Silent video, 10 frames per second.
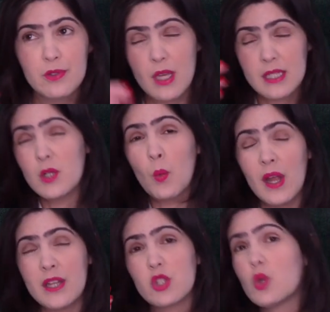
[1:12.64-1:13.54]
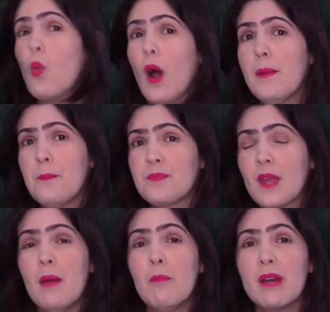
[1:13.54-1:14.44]
as it wants to 1,
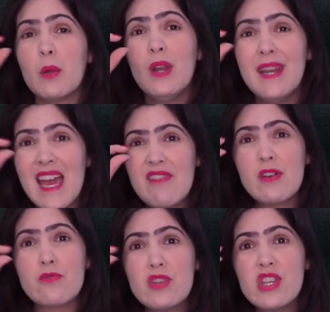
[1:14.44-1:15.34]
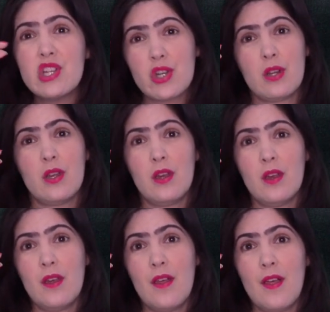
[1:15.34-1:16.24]
but it will never reach
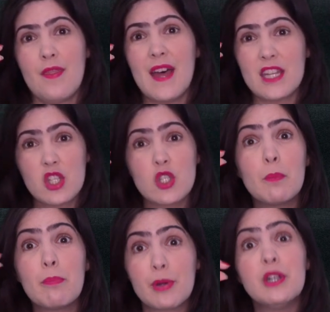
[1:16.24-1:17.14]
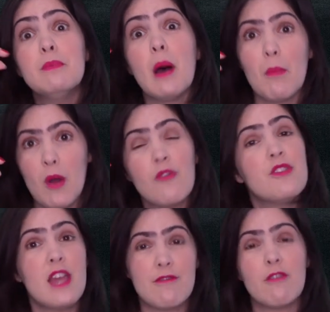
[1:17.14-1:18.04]
that supremum of
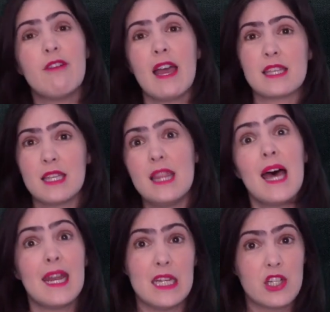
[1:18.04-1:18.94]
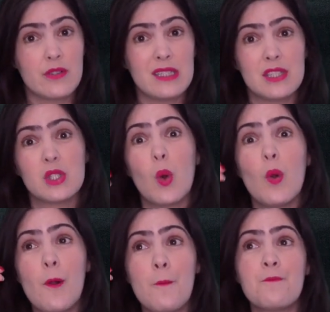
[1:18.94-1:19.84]
the f of x in that interval. So
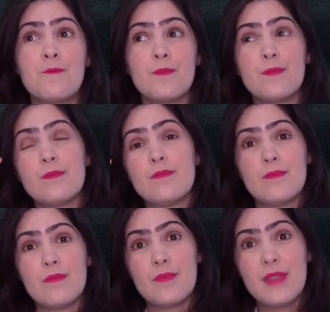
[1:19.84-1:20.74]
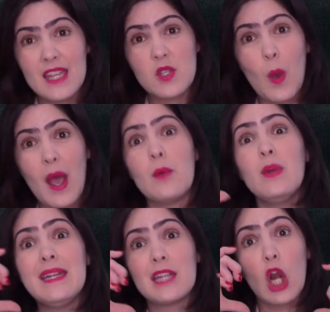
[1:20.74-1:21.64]
that's why we
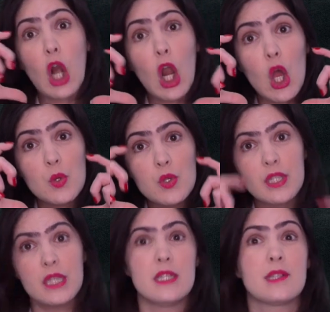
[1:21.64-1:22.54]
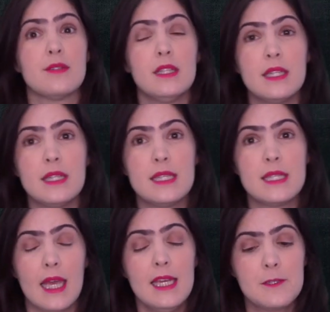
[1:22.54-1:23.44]
need a closed interval in this
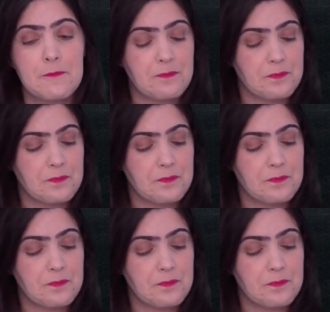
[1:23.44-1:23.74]
case.